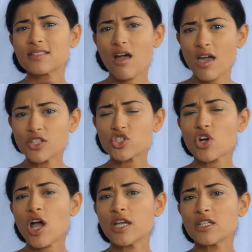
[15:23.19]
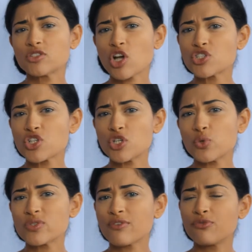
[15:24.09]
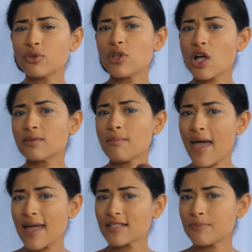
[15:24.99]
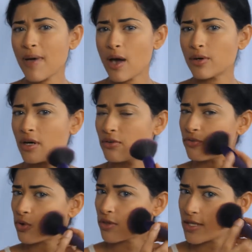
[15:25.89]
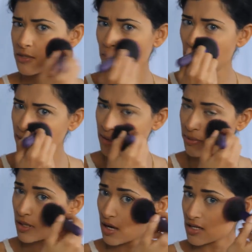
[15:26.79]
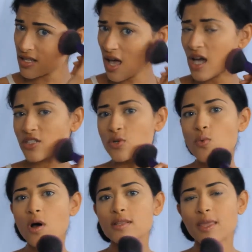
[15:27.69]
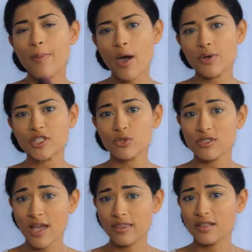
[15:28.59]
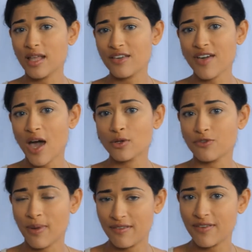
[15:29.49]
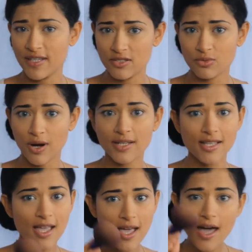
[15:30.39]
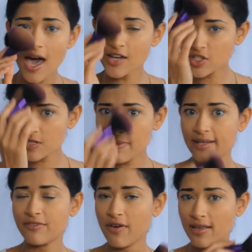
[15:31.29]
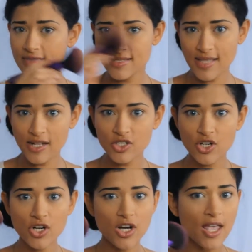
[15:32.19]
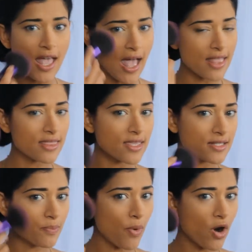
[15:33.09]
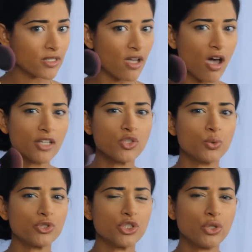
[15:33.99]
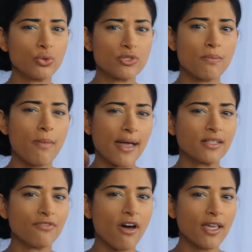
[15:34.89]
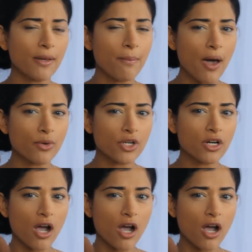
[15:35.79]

I try not to use a full-on matte powder for this part because I don't want the powder to suck the life out of my face, right? I just mattified the center, and this part I don't use mattifying powder.